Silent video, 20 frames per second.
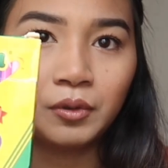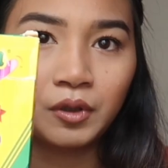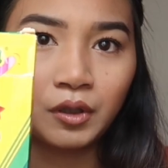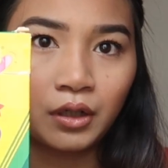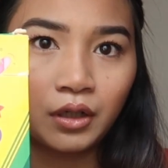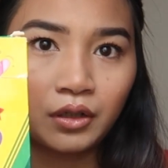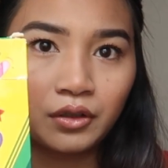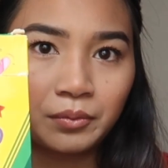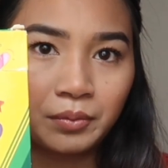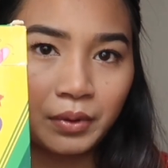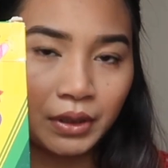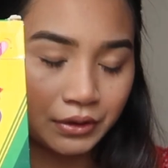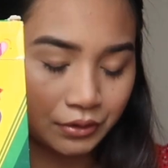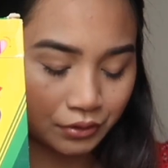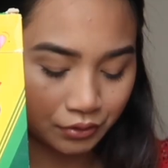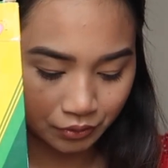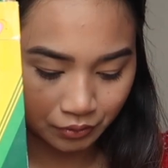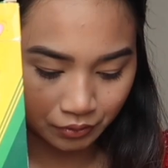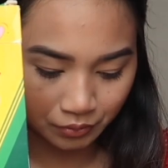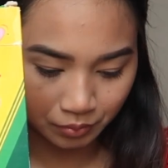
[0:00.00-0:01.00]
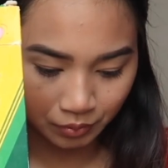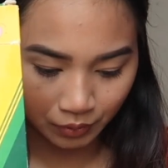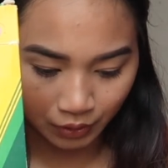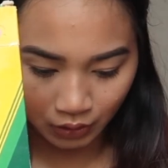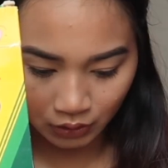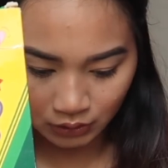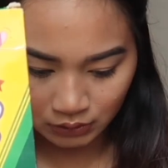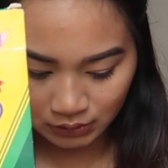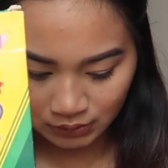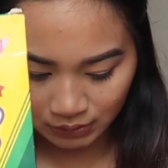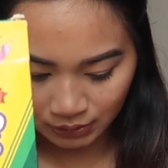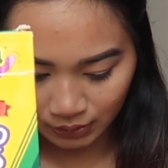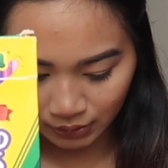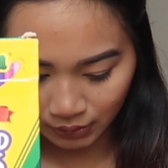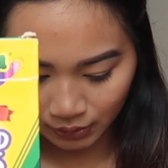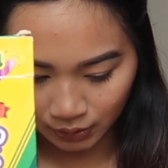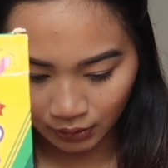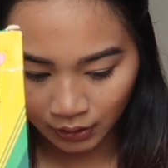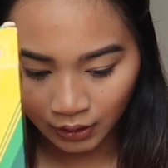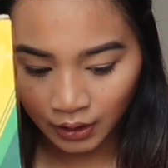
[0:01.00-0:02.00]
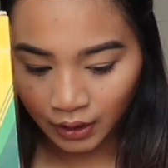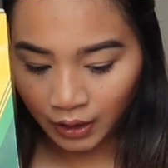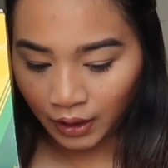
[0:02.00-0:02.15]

color pencil box thing.